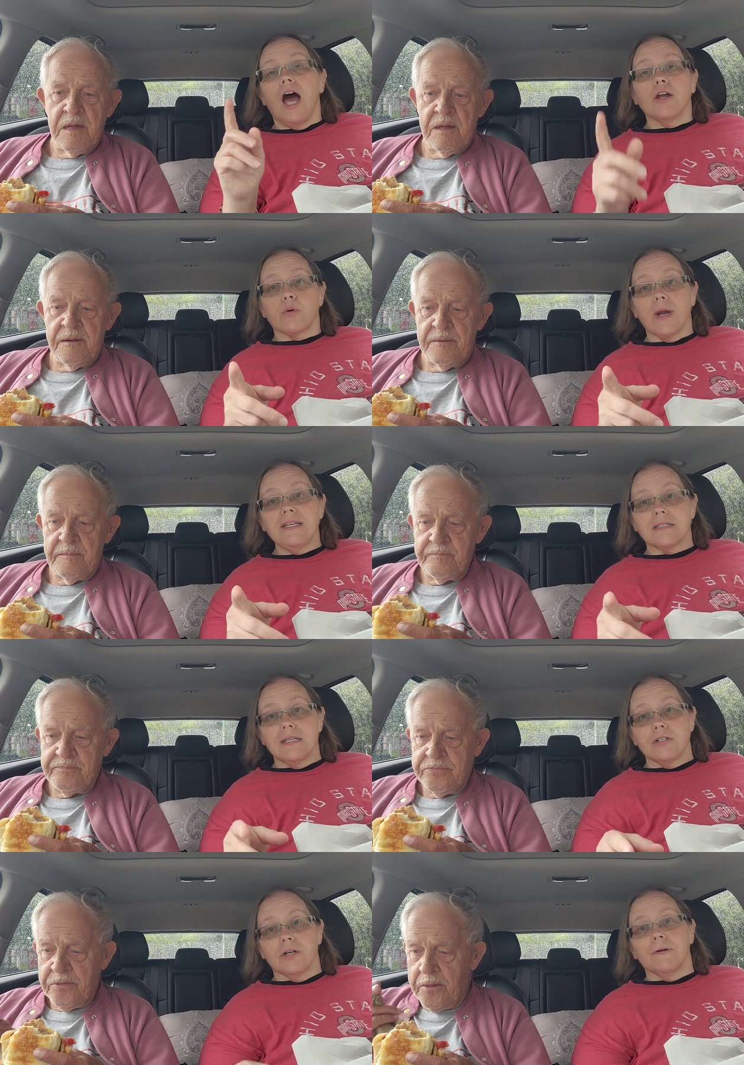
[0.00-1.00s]
Speaker 1: a great
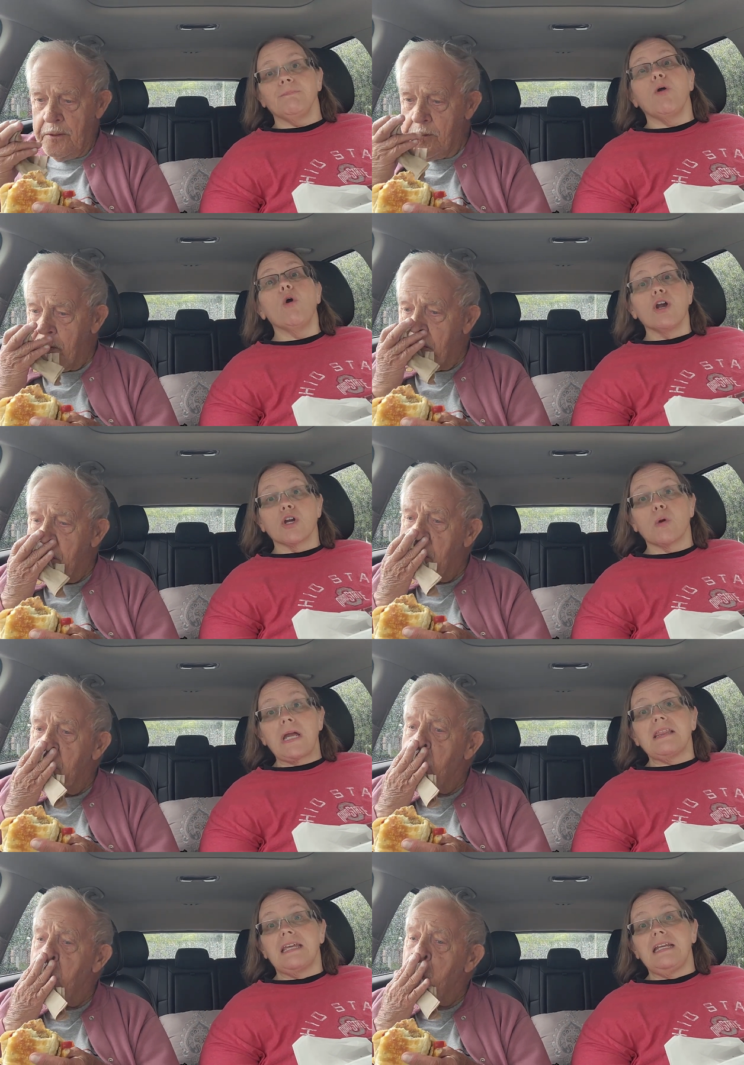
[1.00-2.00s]
dinner, or a
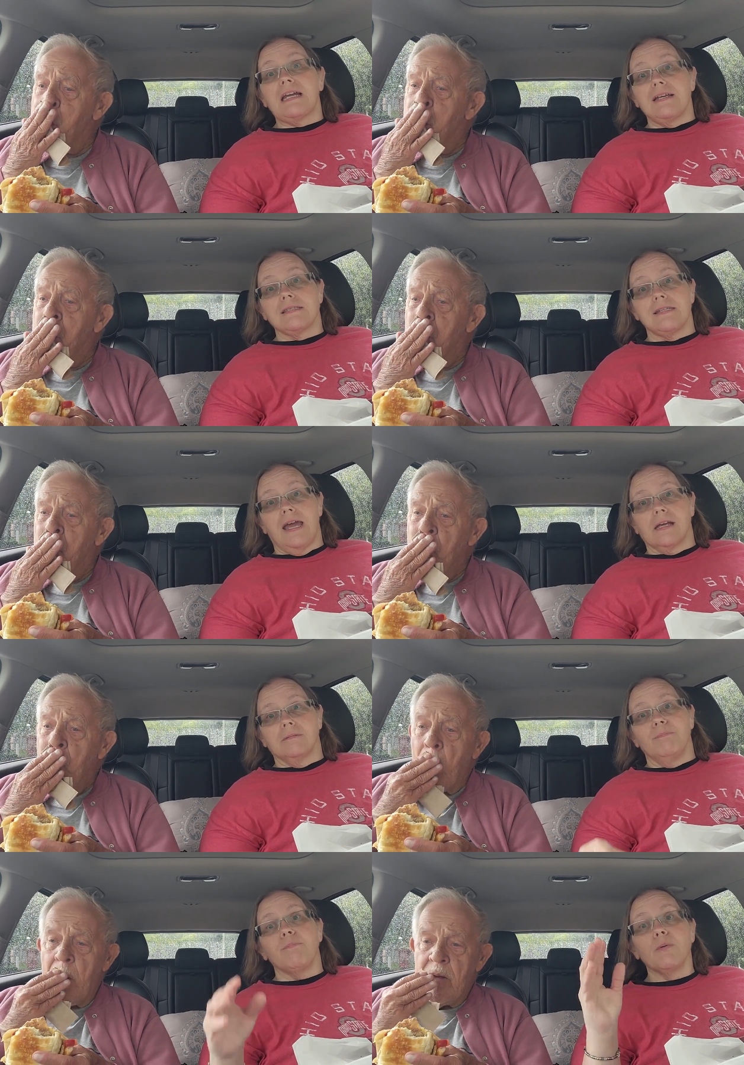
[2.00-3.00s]
great late night snack.
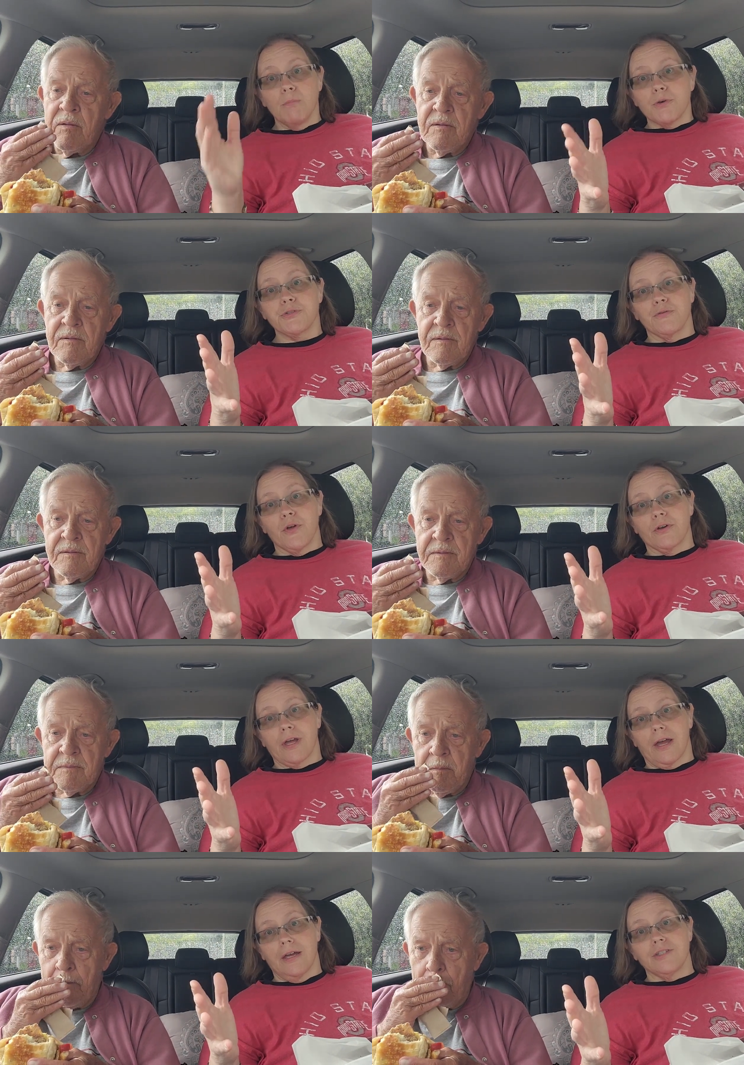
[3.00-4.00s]
But most of all,
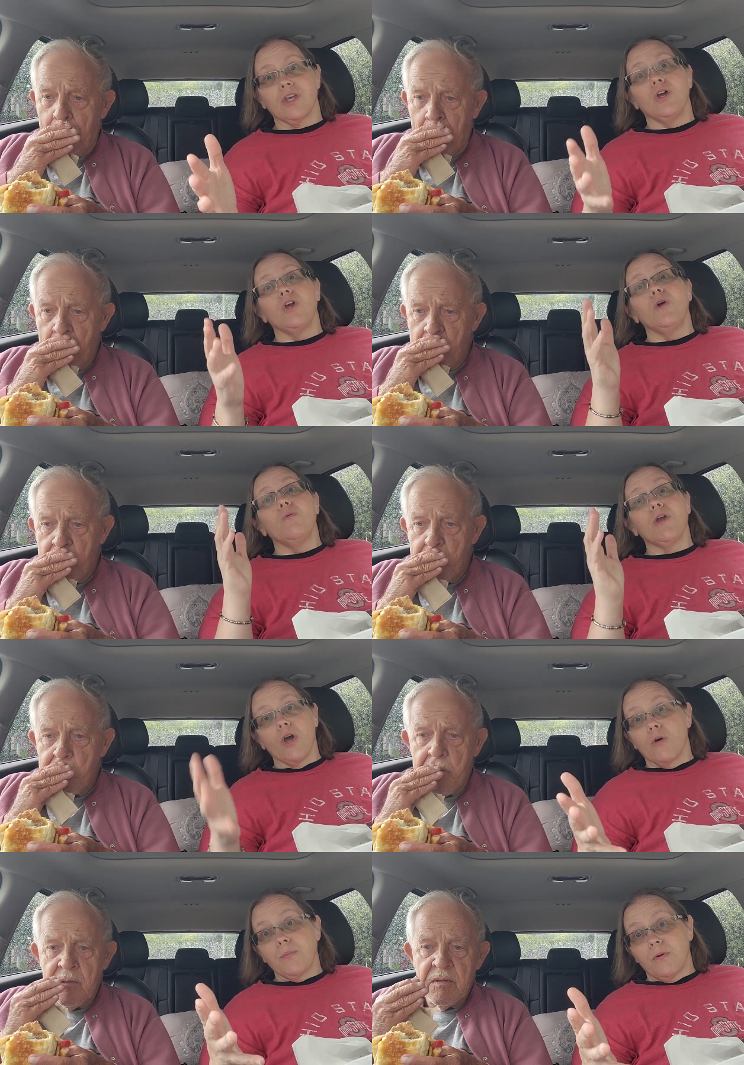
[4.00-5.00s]
guys, we
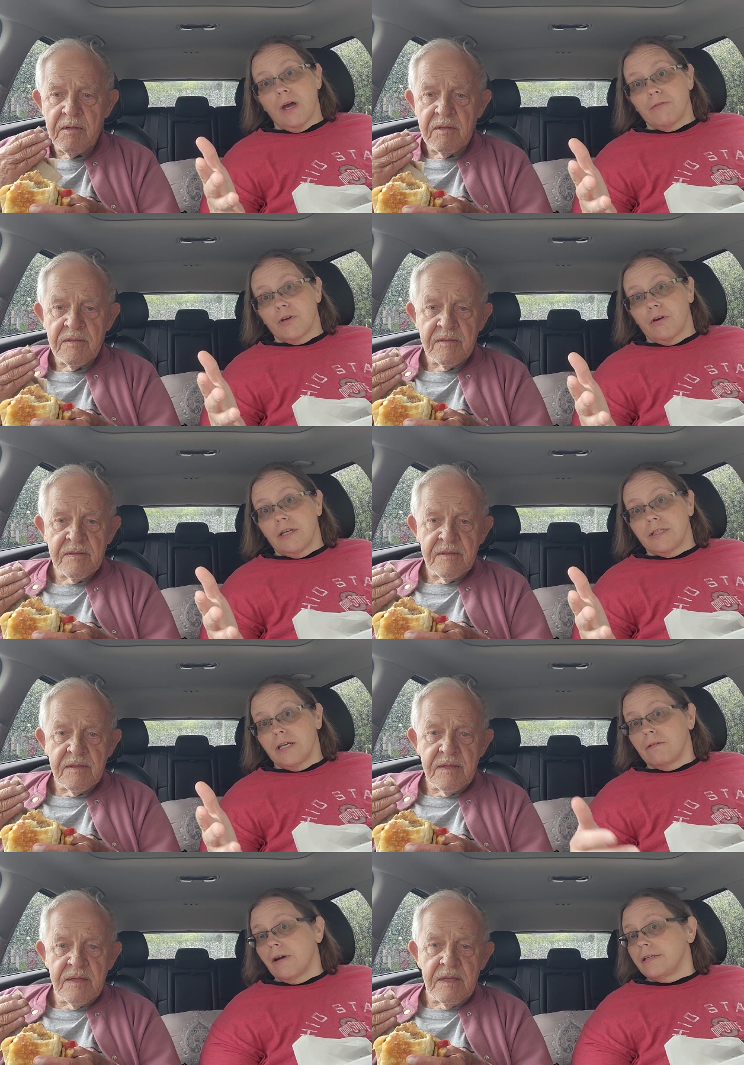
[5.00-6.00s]
hope you have a great
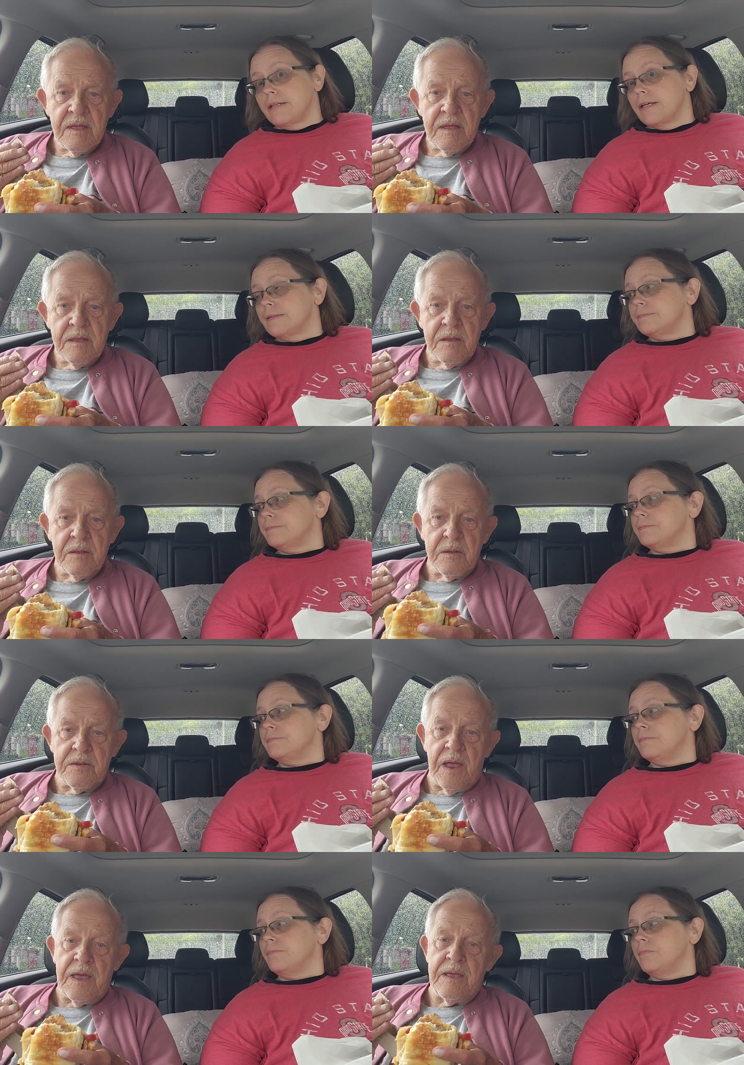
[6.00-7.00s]
day, right,
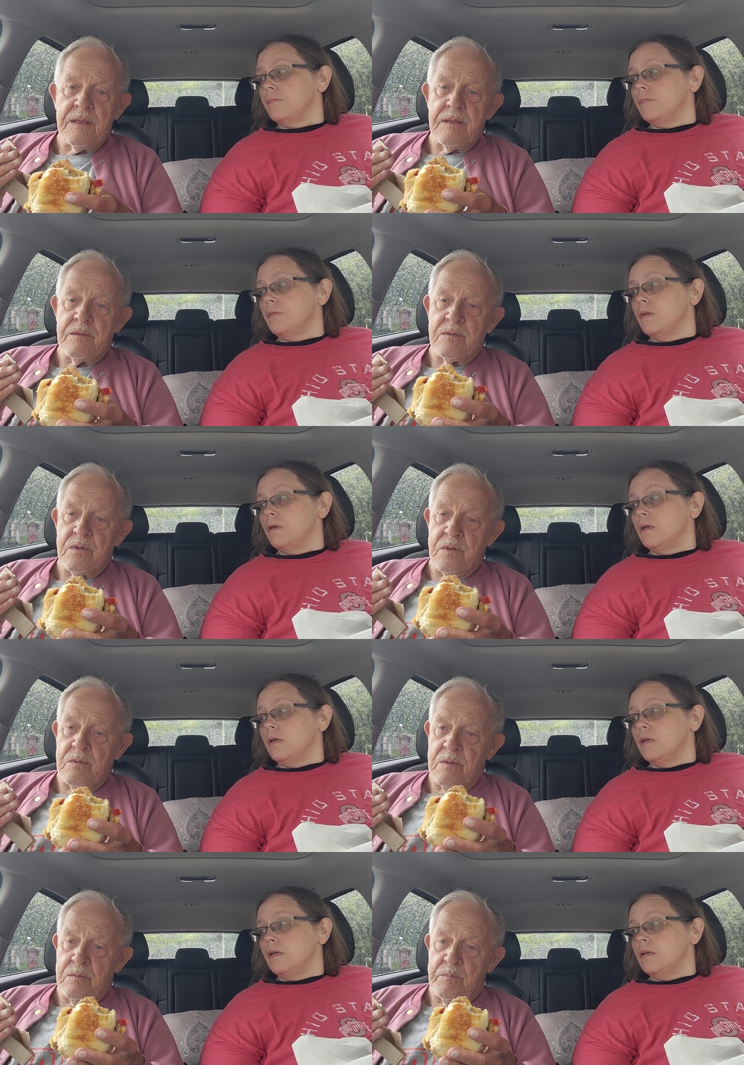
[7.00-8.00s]
Speaker 2: Dad? The day
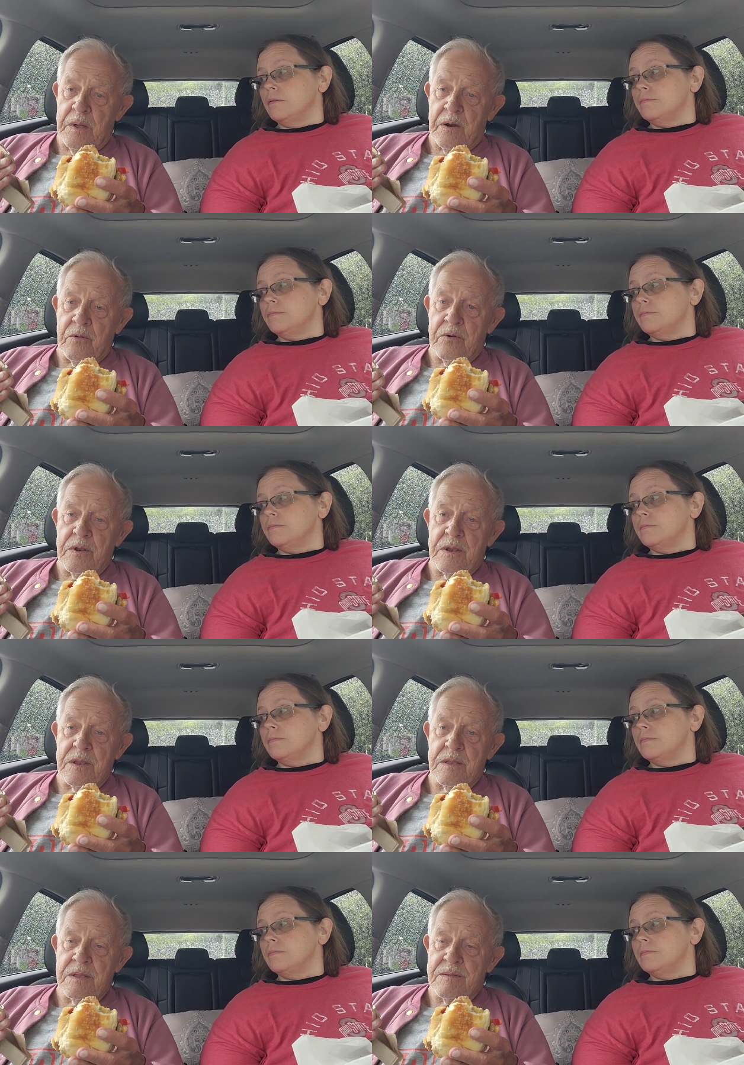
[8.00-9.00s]
is better
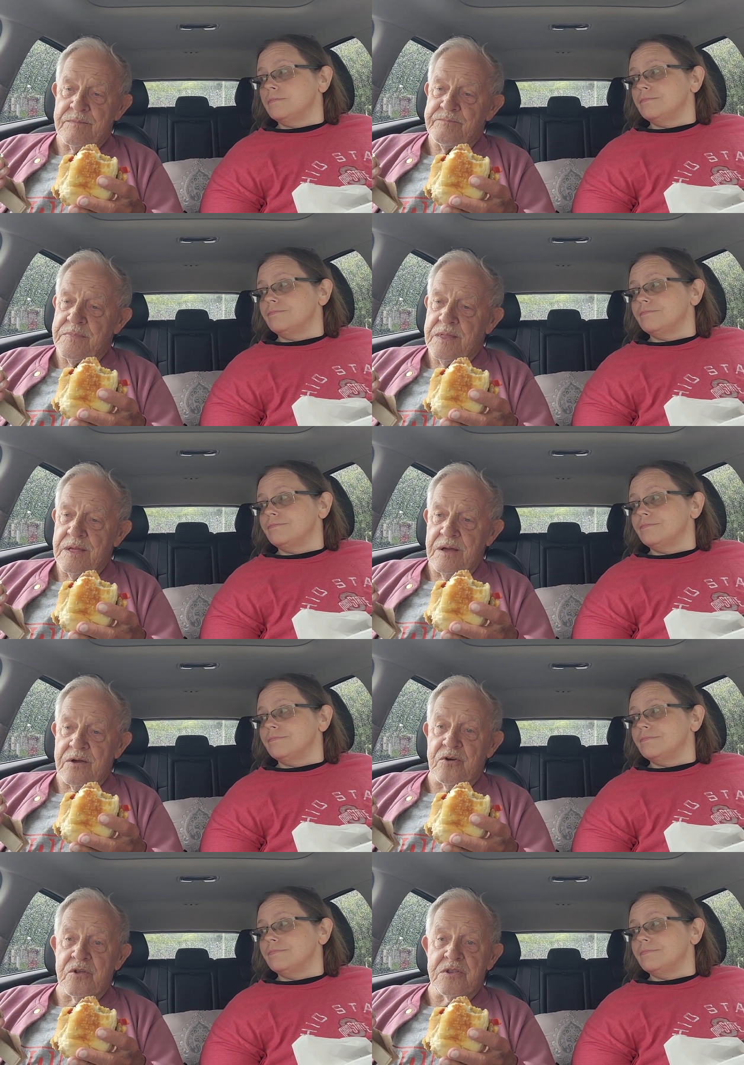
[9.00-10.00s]
than
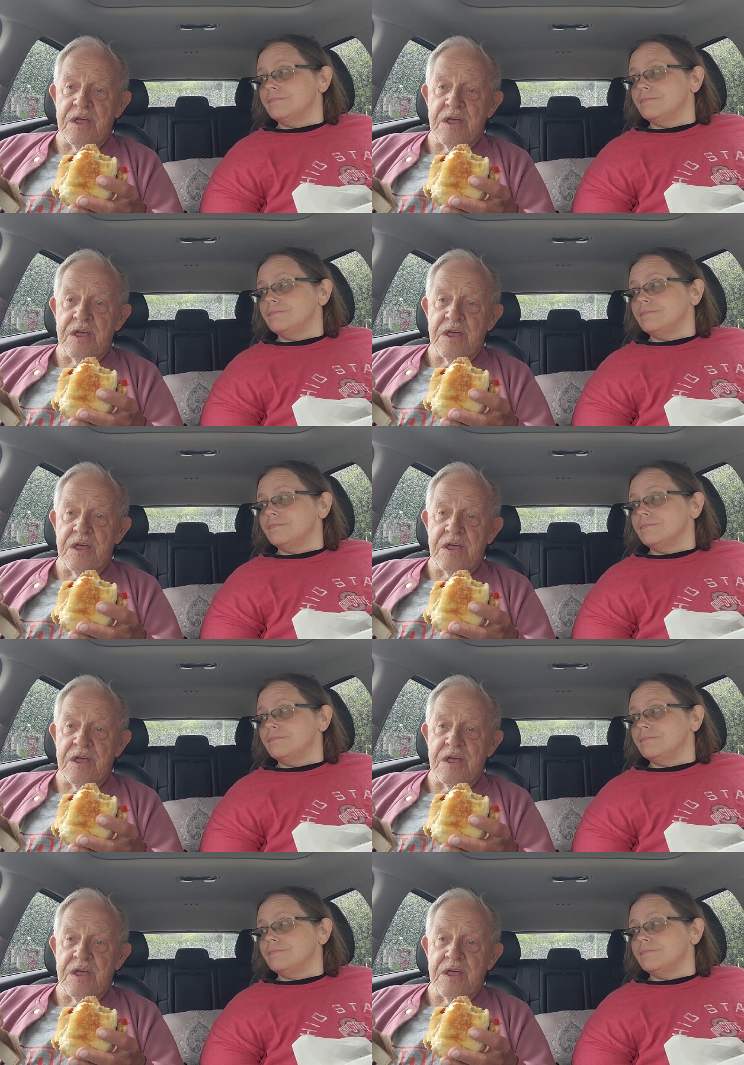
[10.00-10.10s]
a good